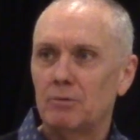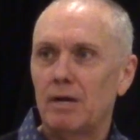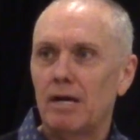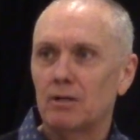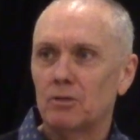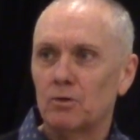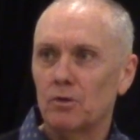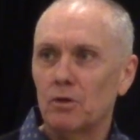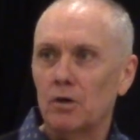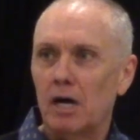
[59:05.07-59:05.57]
when
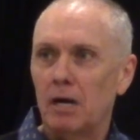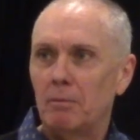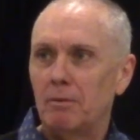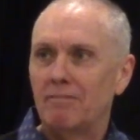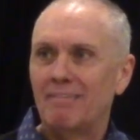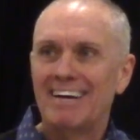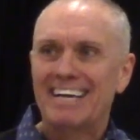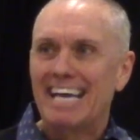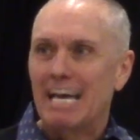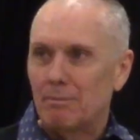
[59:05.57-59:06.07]
I grew up,
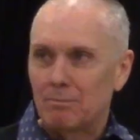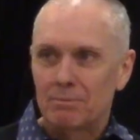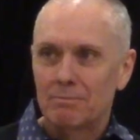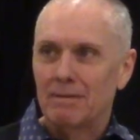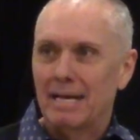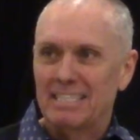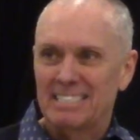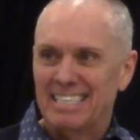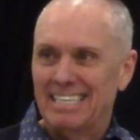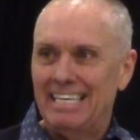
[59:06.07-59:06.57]
if I kept,
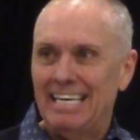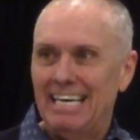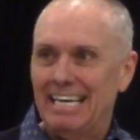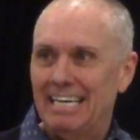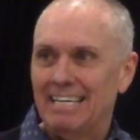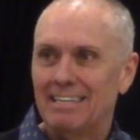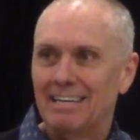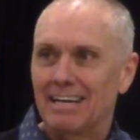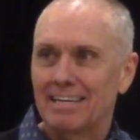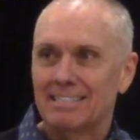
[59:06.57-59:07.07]
as a
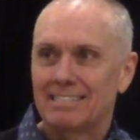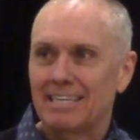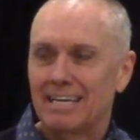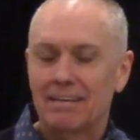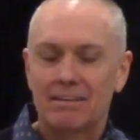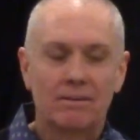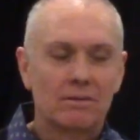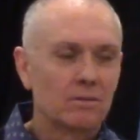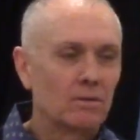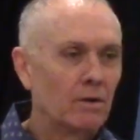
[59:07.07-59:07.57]
kid, like
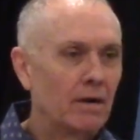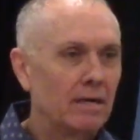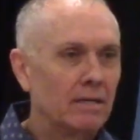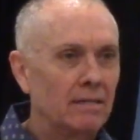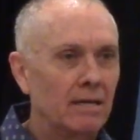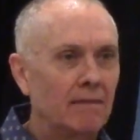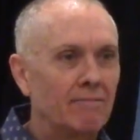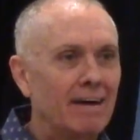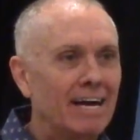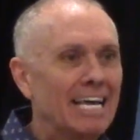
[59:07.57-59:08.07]
second, third grade,
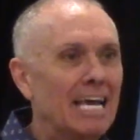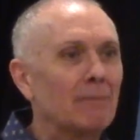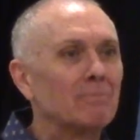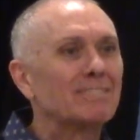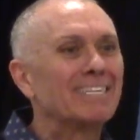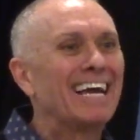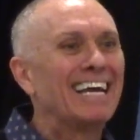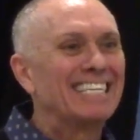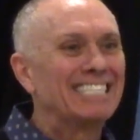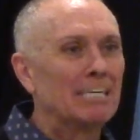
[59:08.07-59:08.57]
if I kept
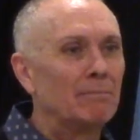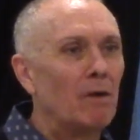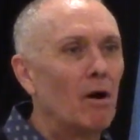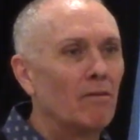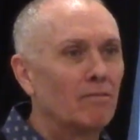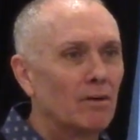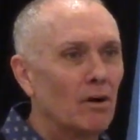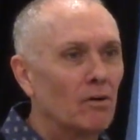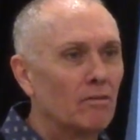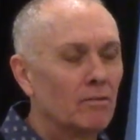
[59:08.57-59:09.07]
saying something
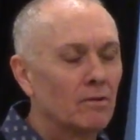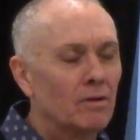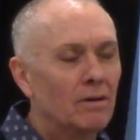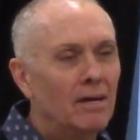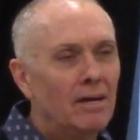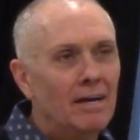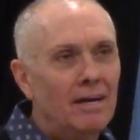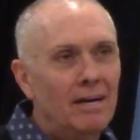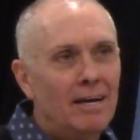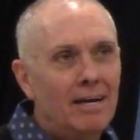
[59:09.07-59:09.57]
over and over,
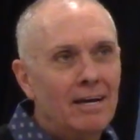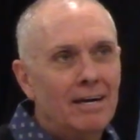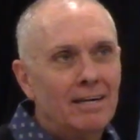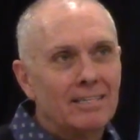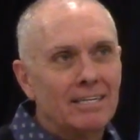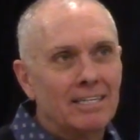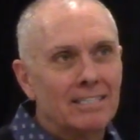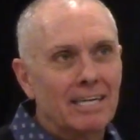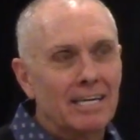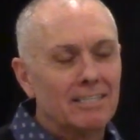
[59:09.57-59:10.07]

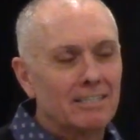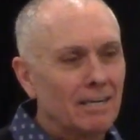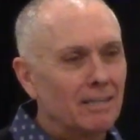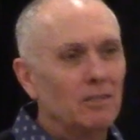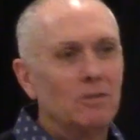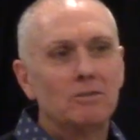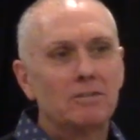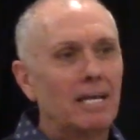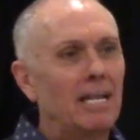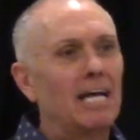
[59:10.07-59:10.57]
she'd say, son,
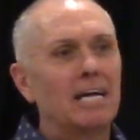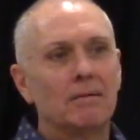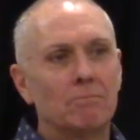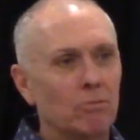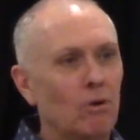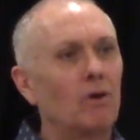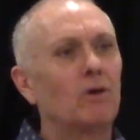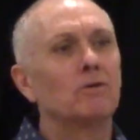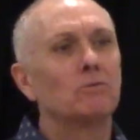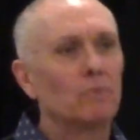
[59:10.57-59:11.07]
you sound like a
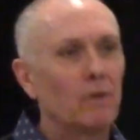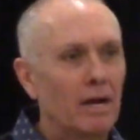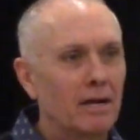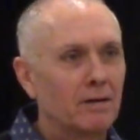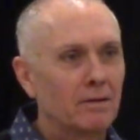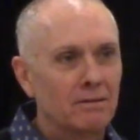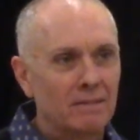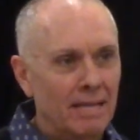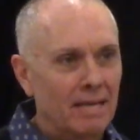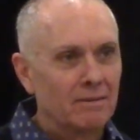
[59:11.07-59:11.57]
broken
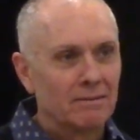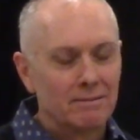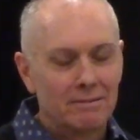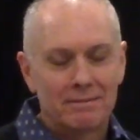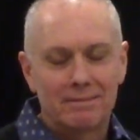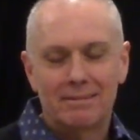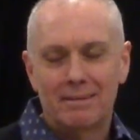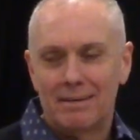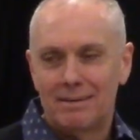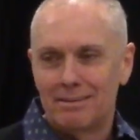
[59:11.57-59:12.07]
record, that
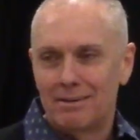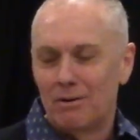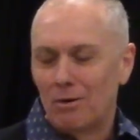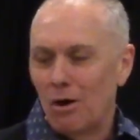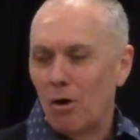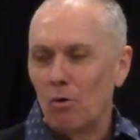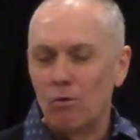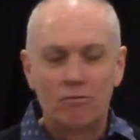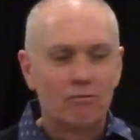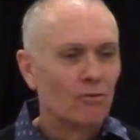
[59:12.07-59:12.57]

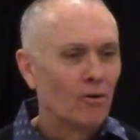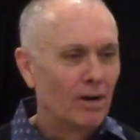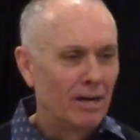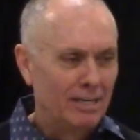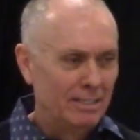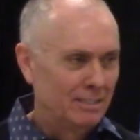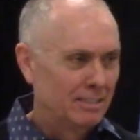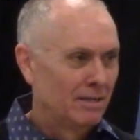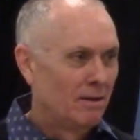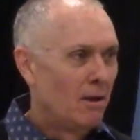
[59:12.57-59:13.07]
old
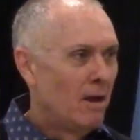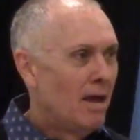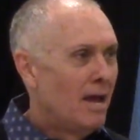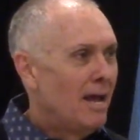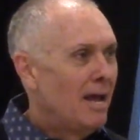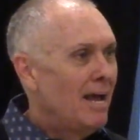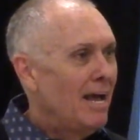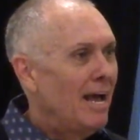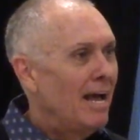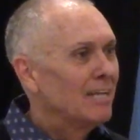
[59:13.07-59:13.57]
phrase.
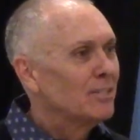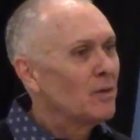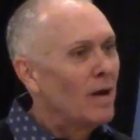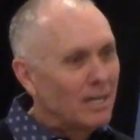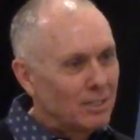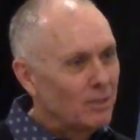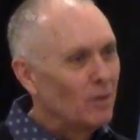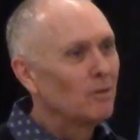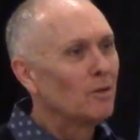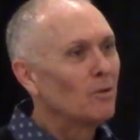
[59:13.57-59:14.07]
So
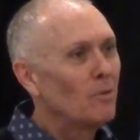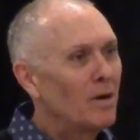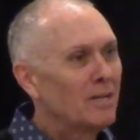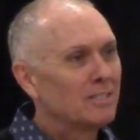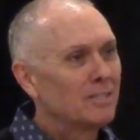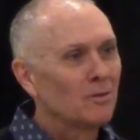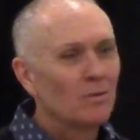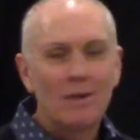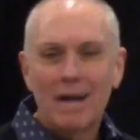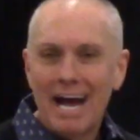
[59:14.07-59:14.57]
I told the Lord, I
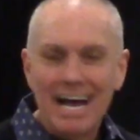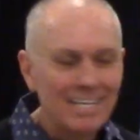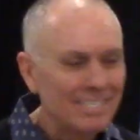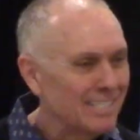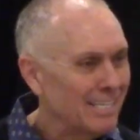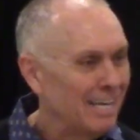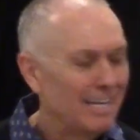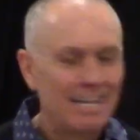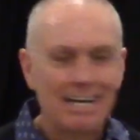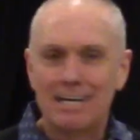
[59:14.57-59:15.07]
said, well, I
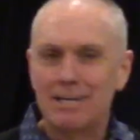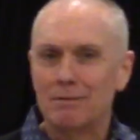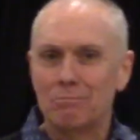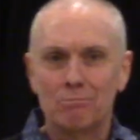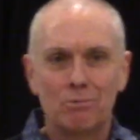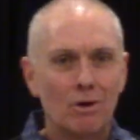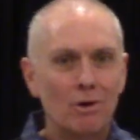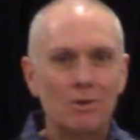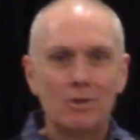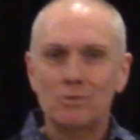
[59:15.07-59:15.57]
sound like a
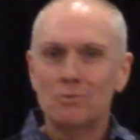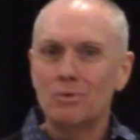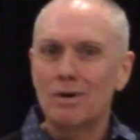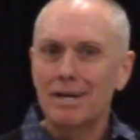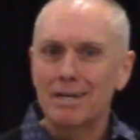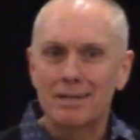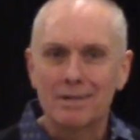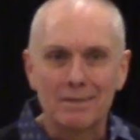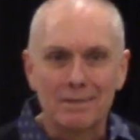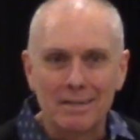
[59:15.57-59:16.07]
broken record.